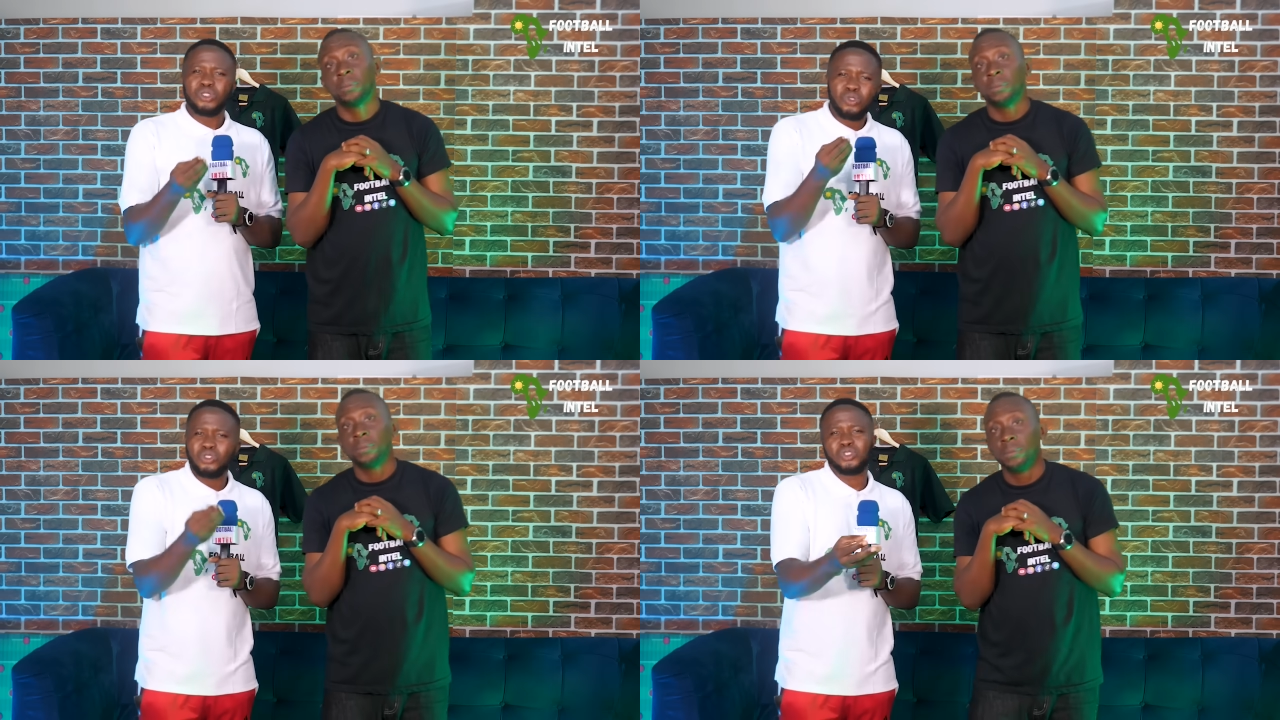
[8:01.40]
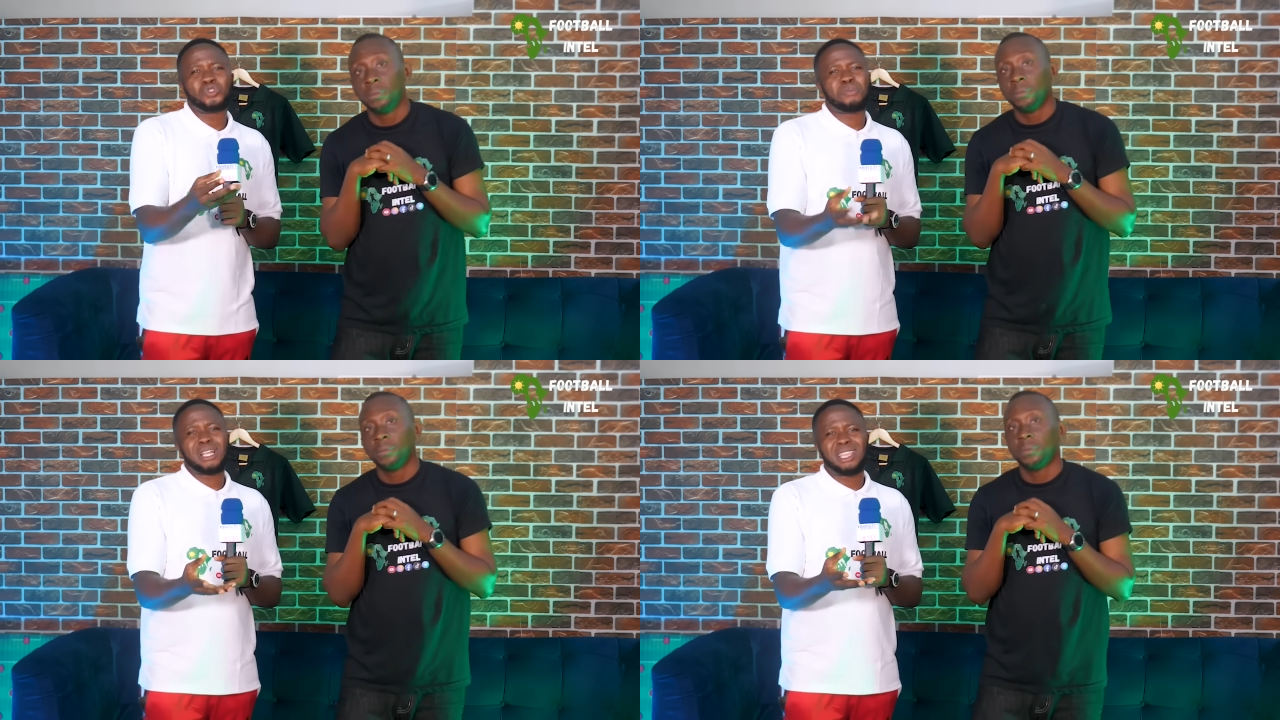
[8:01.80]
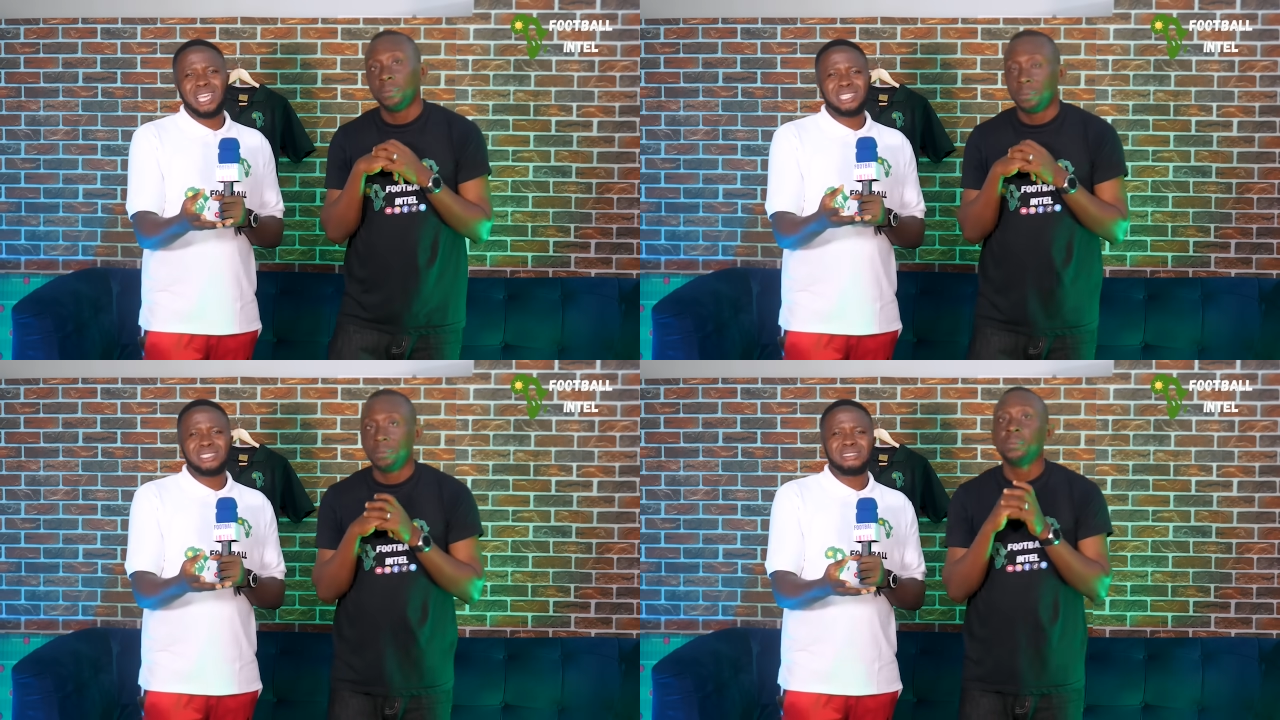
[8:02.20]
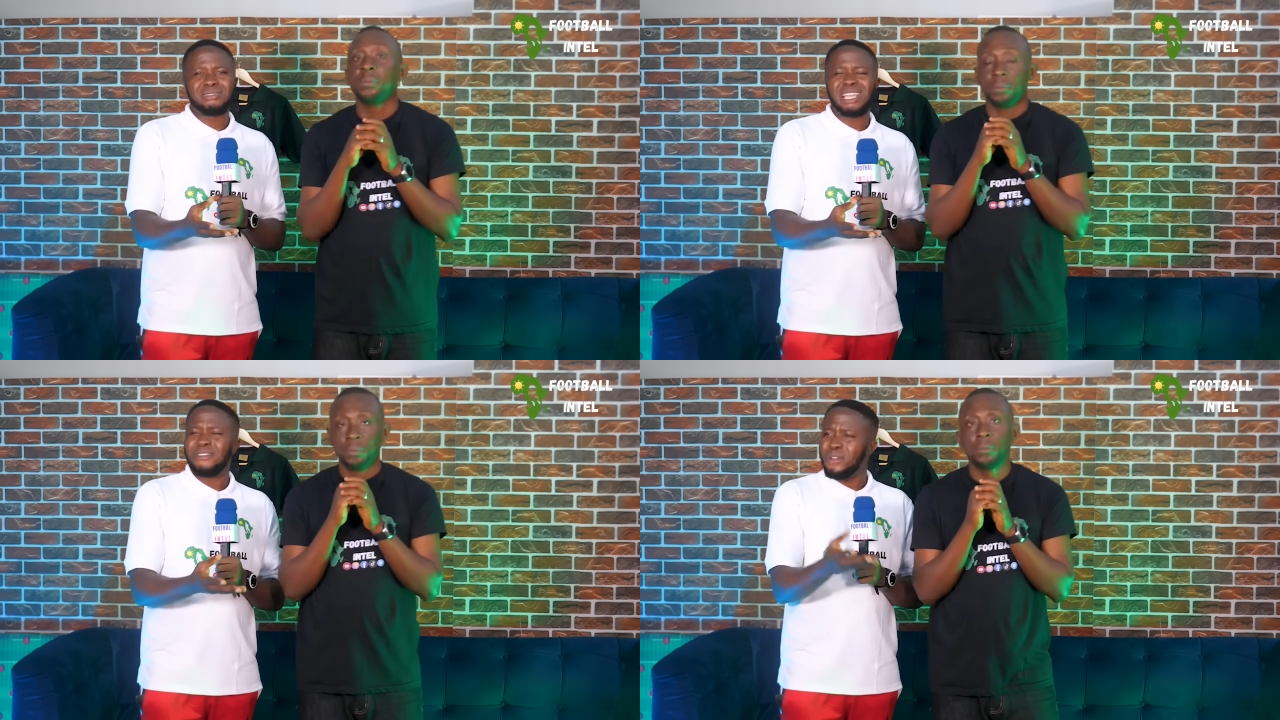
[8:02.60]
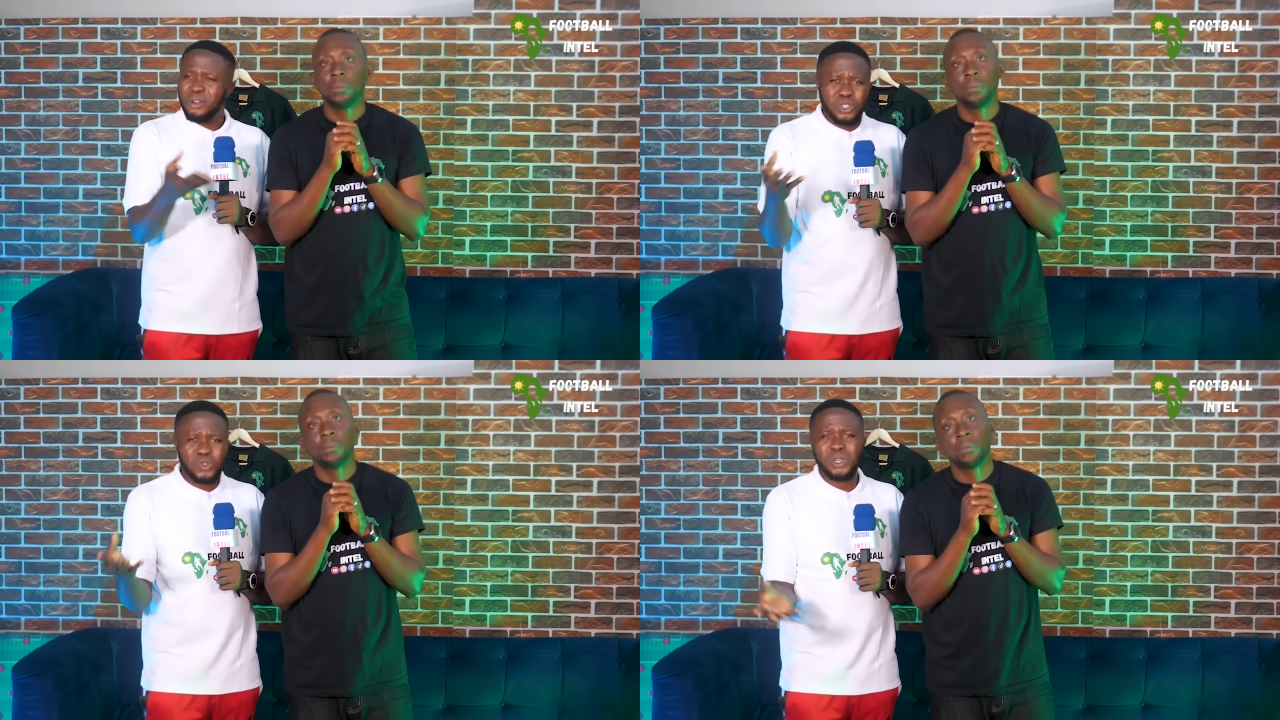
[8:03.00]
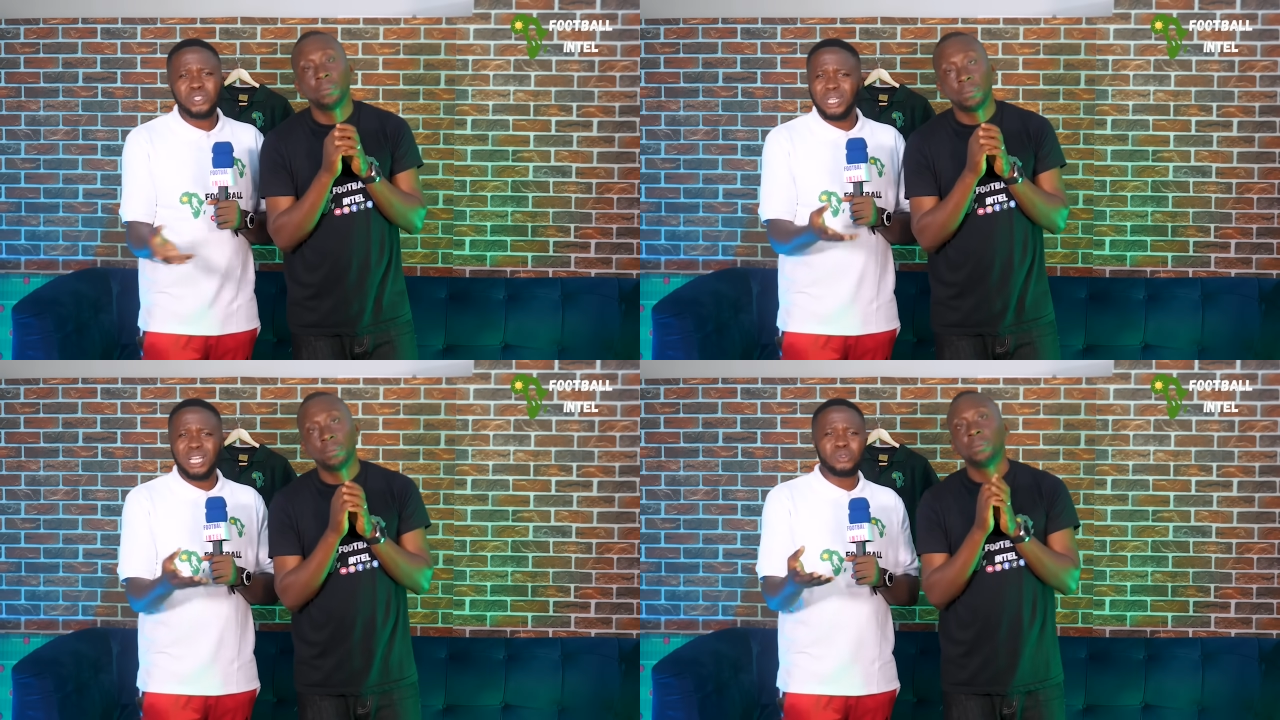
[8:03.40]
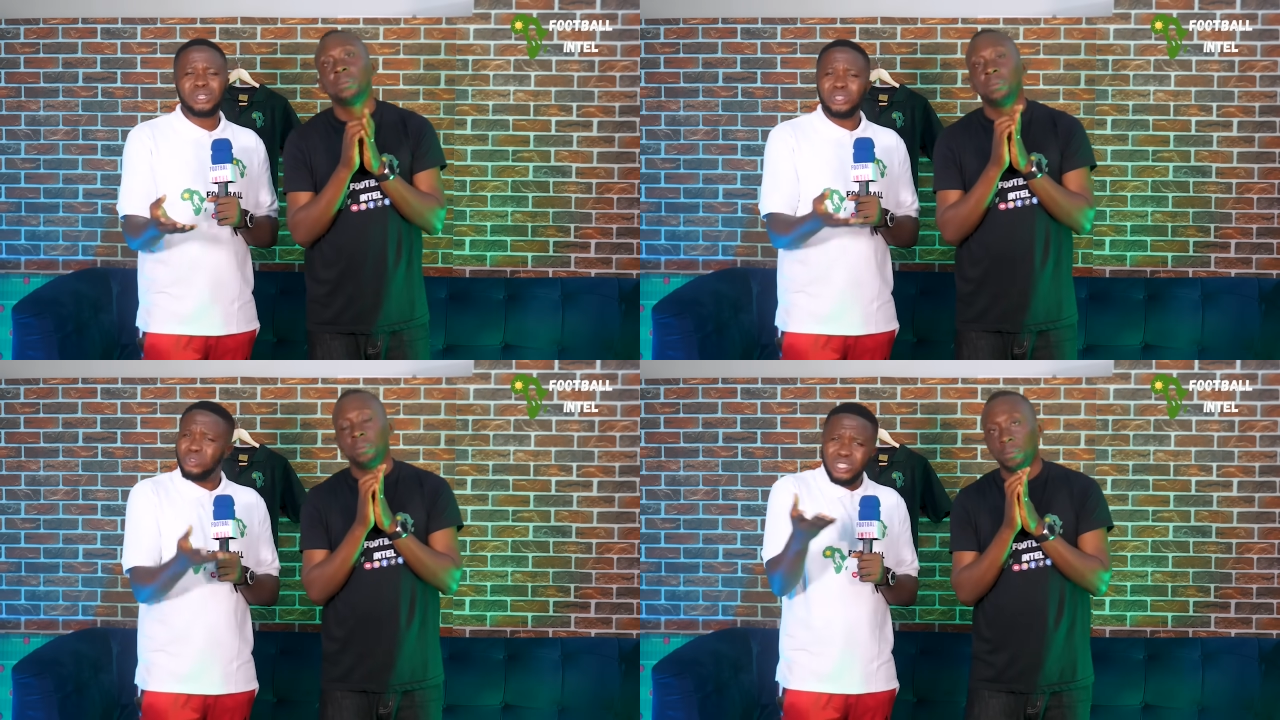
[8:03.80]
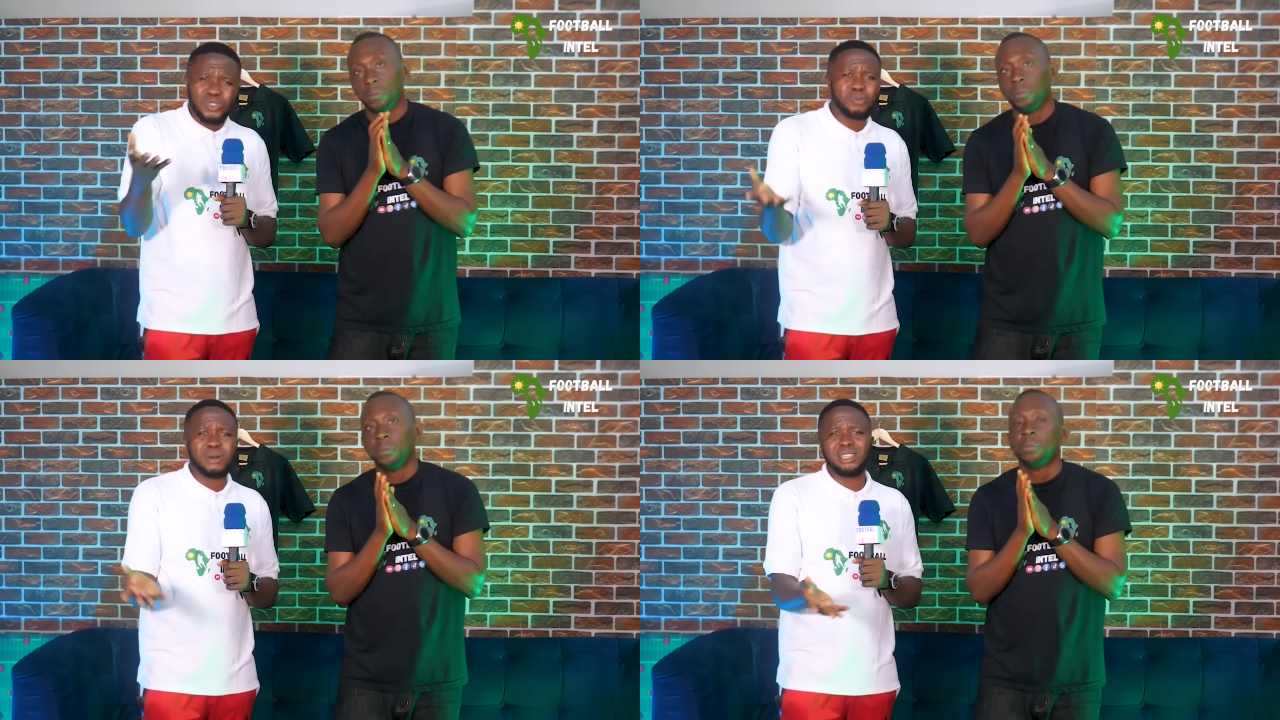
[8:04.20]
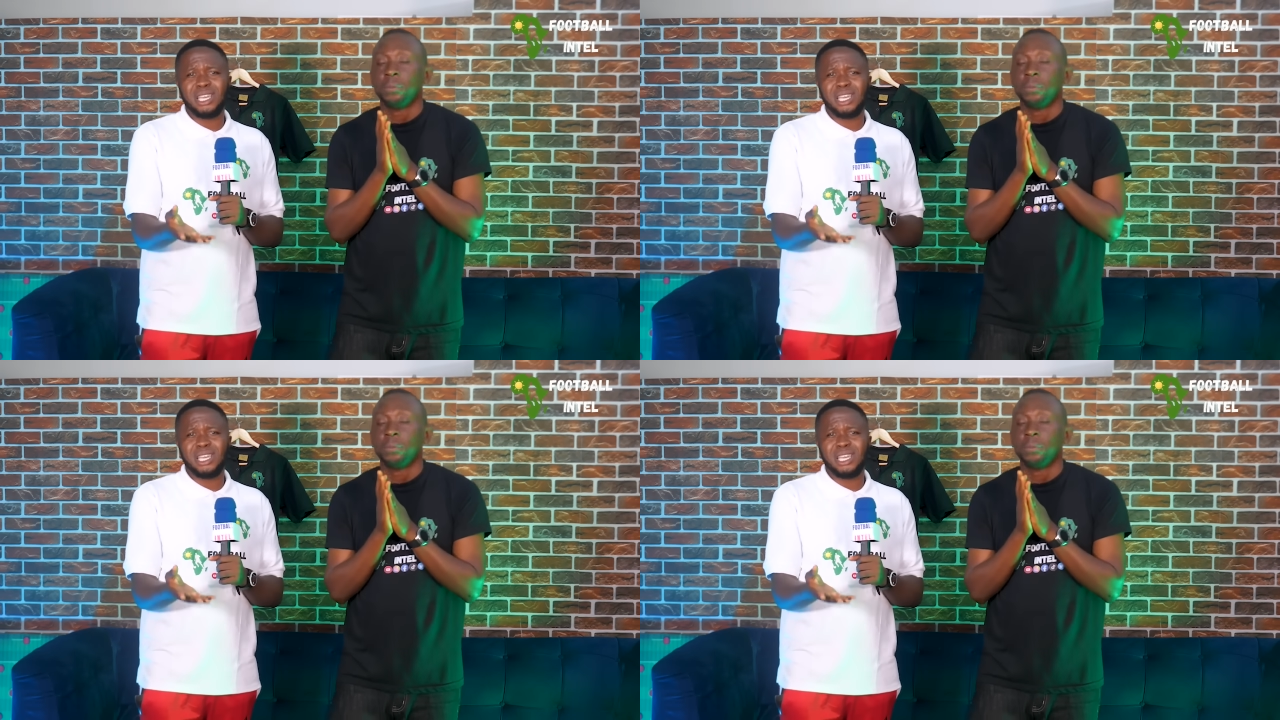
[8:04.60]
Speaker 1: through your super thanks. There are various ways you can do that. Through the super